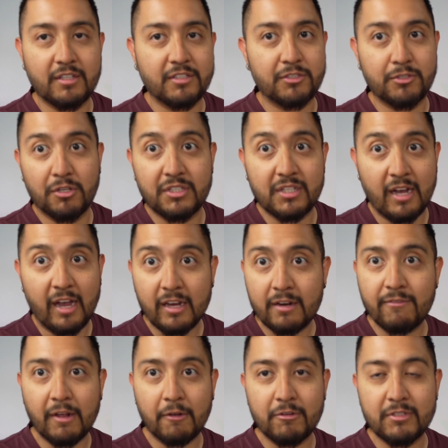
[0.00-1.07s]
such high
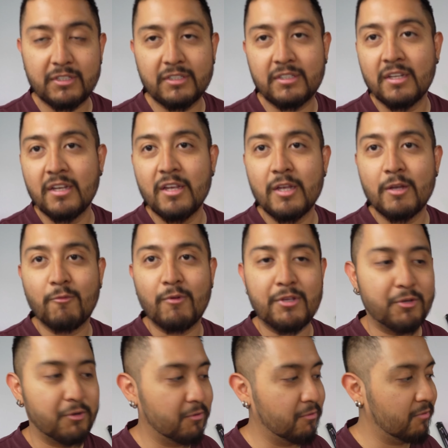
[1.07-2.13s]
frequencies when
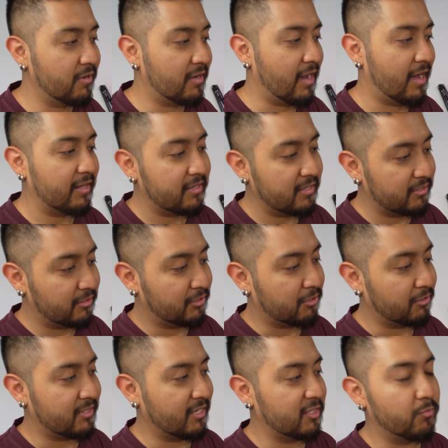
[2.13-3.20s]
you had
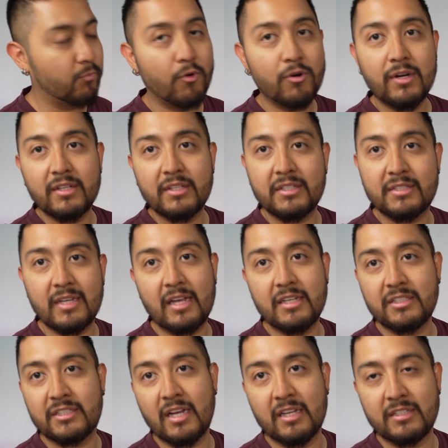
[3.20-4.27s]
such a smaller design
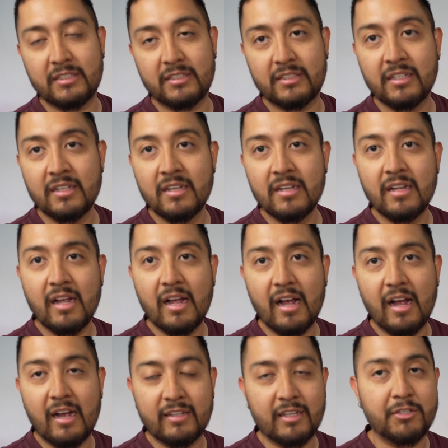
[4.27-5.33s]
chassis
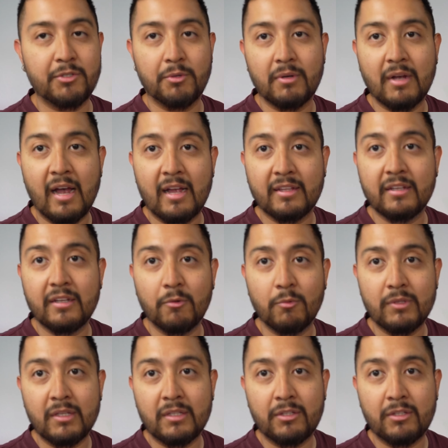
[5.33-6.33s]
that you had with the